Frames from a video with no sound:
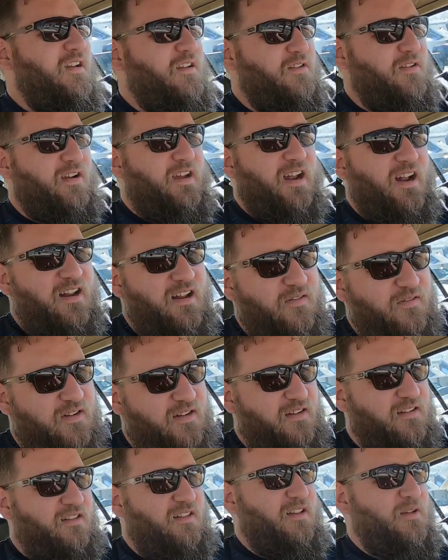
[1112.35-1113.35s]
So I kind of lived
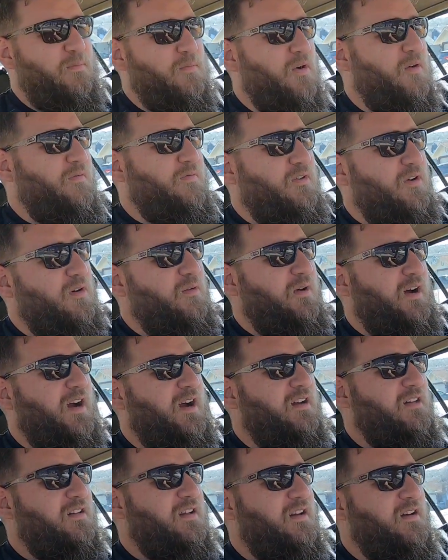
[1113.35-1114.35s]
in this limbo for a
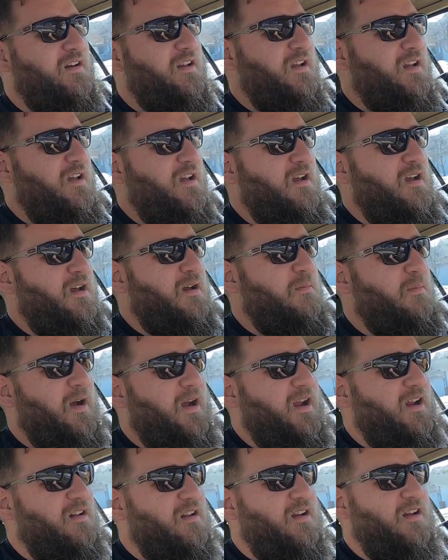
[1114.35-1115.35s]
while, and then
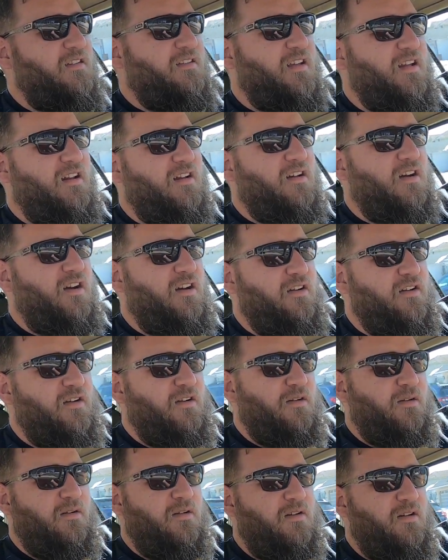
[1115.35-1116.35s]
my in-laws had a
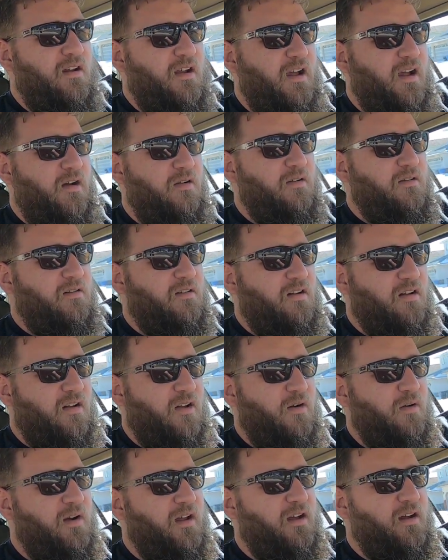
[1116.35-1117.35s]
condo out in
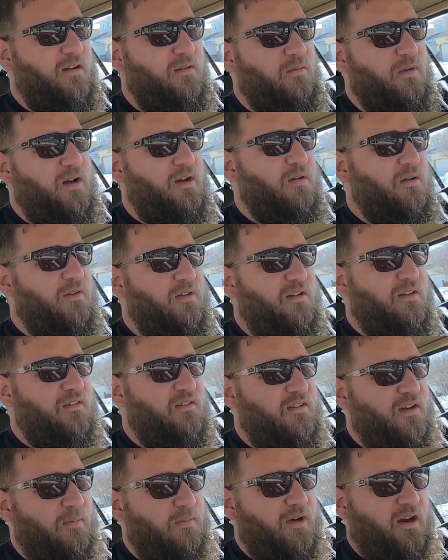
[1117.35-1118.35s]
Kelowna, and we'd go out there in
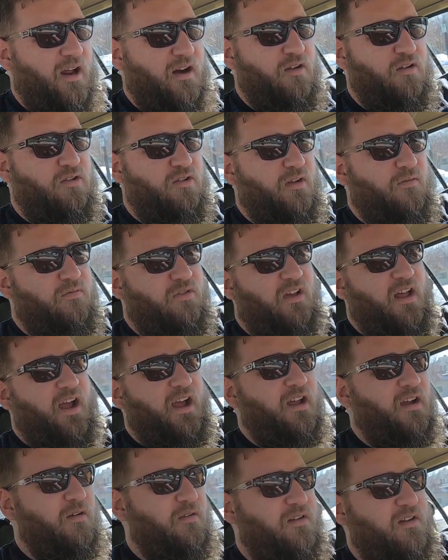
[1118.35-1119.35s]
the summer, and I usually
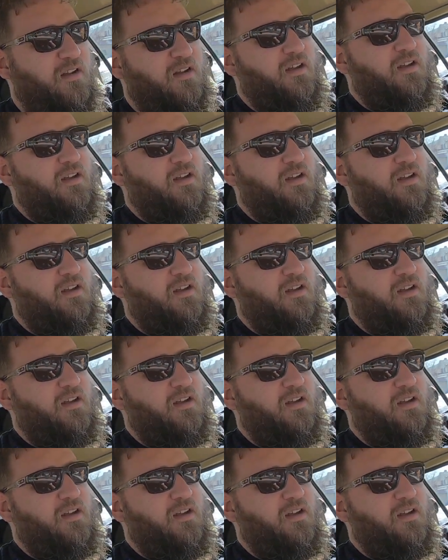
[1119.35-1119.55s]
fly out,